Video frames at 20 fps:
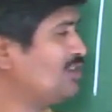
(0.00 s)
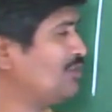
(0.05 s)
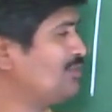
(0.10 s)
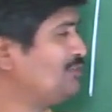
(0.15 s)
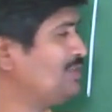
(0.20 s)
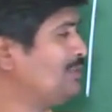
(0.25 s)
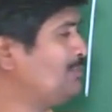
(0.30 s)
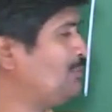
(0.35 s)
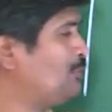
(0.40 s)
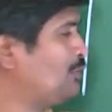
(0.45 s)

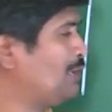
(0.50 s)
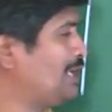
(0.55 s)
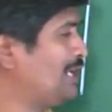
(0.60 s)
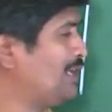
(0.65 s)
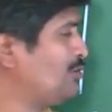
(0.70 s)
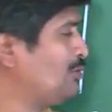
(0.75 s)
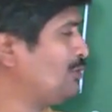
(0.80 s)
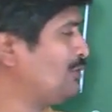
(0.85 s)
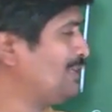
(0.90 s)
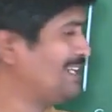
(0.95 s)
of the
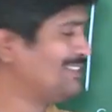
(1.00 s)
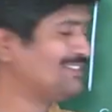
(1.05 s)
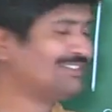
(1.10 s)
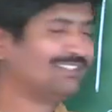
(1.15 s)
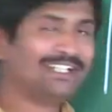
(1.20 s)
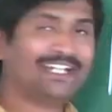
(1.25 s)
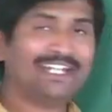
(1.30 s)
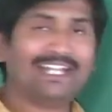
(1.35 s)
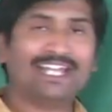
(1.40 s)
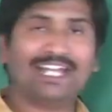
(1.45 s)
potato
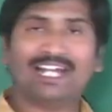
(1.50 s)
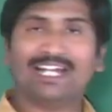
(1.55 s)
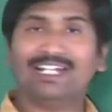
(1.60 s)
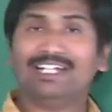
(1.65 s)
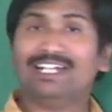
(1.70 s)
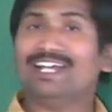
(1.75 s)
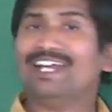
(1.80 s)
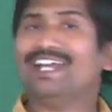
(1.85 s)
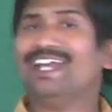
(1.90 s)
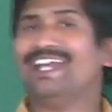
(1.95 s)
S3
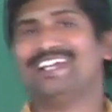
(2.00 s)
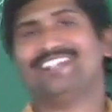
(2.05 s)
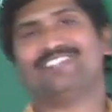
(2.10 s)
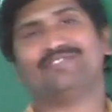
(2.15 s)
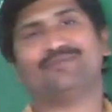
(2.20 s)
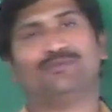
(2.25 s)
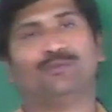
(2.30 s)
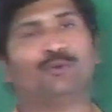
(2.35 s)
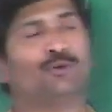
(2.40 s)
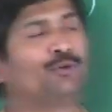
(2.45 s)
and
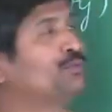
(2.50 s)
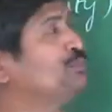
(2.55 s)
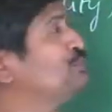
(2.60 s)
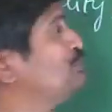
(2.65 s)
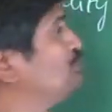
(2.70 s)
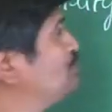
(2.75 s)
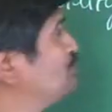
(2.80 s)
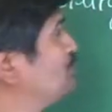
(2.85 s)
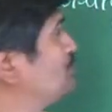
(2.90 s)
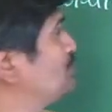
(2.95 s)
S4.
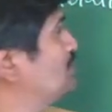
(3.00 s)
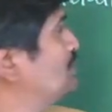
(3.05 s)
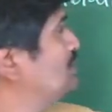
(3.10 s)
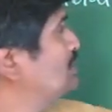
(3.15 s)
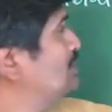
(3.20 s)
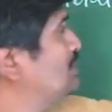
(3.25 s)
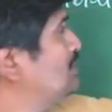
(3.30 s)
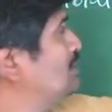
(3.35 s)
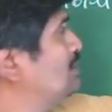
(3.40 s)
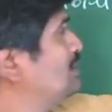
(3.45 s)

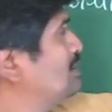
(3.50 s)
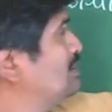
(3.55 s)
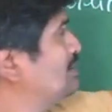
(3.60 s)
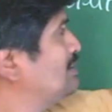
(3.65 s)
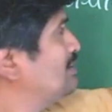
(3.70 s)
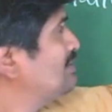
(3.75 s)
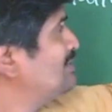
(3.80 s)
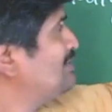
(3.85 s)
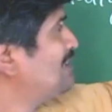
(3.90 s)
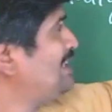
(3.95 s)

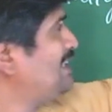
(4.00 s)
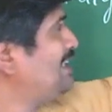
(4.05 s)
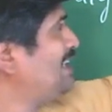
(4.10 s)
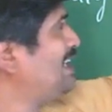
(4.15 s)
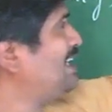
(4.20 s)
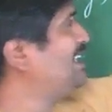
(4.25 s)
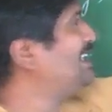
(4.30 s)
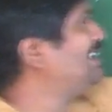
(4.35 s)
See here